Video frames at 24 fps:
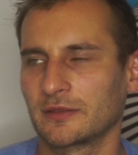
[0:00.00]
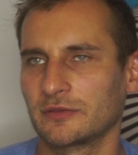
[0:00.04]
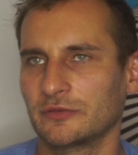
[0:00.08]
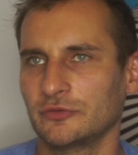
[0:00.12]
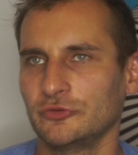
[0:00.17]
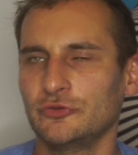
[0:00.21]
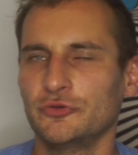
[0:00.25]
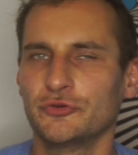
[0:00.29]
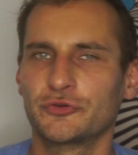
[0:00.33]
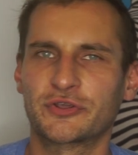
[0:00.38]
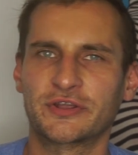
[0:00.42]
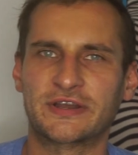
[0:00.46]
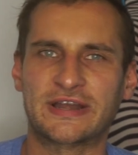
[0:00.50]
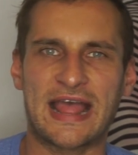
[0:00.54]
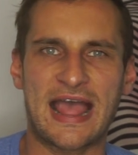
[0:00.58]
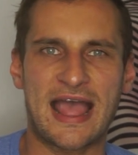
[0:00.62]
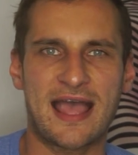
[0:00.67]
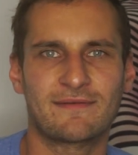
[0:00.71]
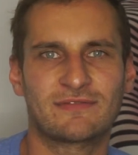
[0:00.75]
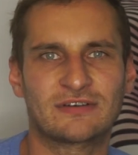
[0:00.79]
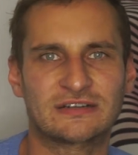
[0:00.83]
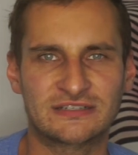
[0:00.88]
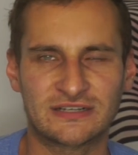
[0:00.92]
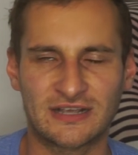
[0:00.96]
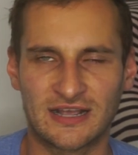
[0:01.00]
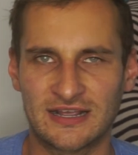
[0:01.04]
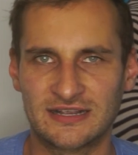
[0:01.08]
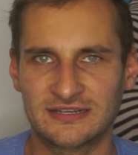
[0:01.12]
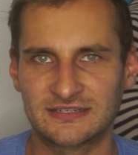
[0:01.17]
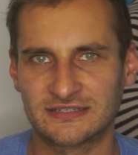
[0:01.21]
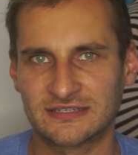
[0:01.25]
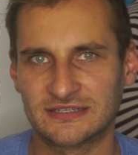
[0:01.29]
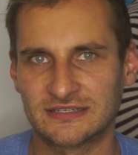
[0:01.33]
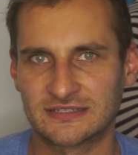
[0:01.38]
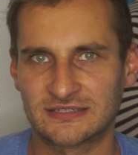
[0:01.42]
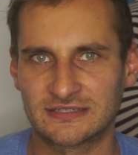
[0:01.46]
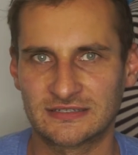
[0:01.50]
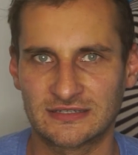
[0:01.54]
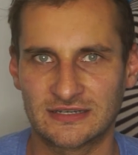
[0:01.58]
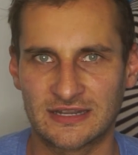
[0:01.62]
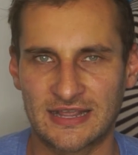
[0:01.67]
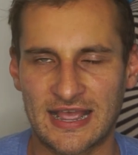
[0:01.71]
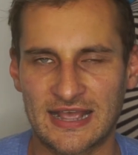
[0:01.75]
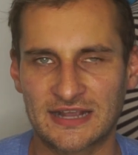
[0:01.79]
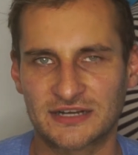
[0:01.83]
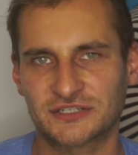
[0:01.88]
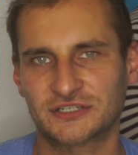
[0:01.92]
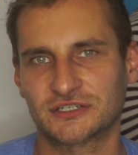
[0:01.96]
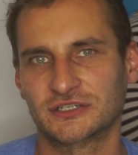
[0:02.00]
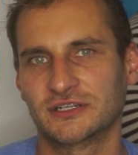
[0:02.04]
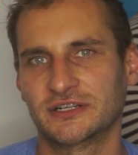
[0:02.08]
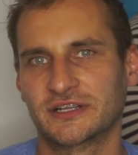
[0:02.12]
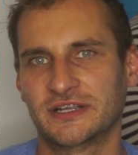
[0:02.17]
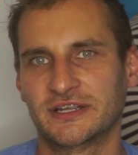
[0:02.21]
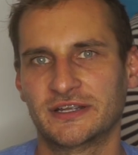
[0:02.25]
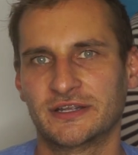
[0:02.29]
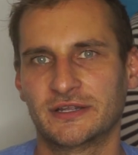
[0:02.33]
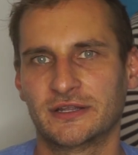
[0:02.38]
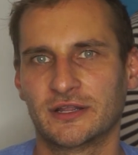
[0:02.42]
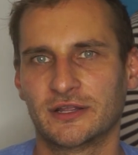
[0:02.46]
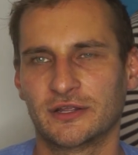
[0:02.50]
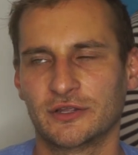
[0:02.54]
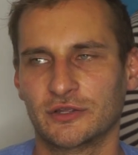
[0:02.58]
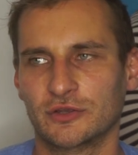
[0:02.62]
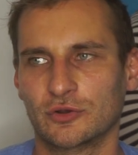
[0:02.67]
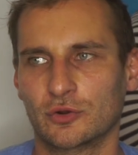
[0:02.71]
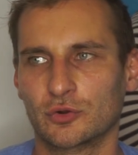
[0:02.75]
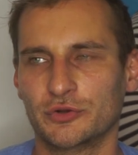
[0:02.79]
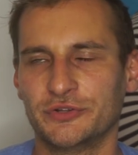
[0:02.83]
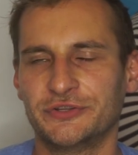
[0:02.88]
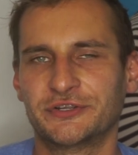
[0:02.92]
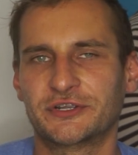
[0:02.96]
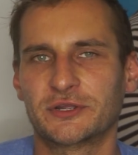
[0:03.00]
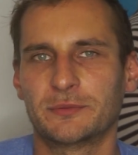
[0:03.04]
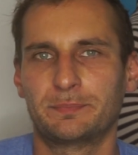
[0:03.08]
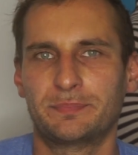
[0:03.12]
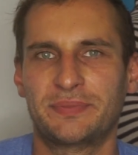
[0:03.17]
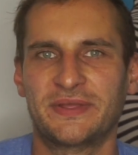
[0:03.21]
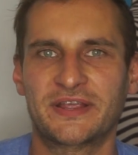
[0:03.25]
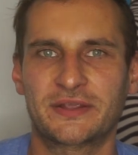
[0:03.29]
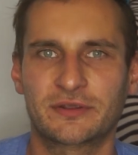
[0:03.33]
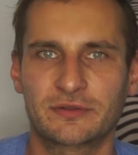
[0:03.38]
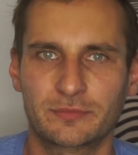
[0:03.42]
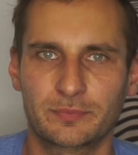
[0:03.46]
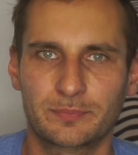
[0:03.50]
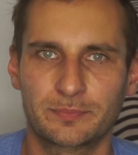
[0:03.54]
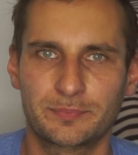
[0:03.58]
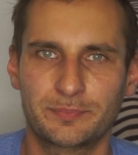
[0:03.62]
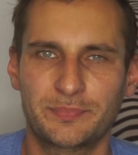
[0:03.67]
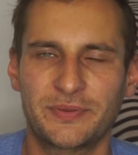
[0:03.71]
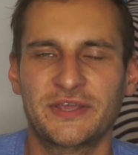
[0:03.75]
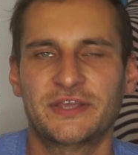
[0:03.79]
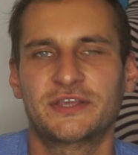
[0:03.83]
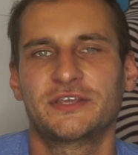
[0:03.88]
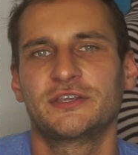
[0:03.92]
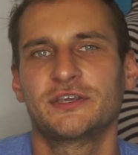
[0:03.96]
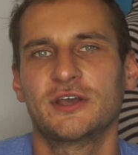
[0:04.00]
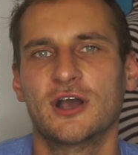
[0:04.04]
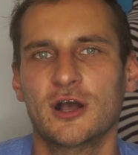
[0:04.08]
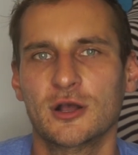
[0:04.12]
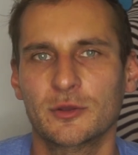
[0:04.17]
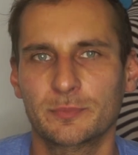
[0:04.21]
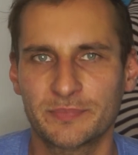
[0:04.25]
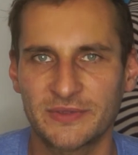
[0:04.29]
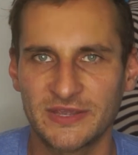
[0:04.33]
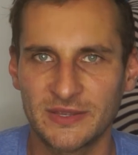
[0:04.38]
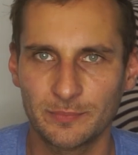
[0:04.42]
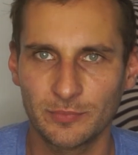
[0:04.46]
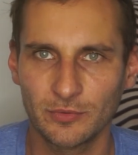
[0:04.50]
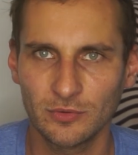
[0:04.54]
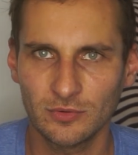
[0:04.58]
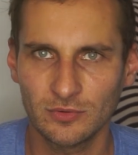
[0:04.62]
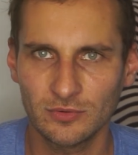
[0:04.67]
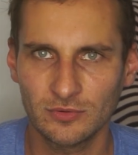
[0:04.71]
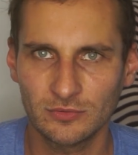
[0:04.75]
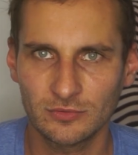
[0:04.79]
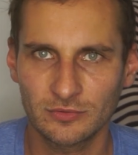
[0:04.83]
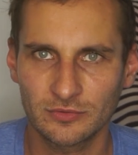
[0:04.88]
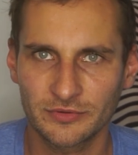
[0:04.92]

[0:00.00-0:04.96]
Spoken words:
you can advertise this actually, or you can pick young people.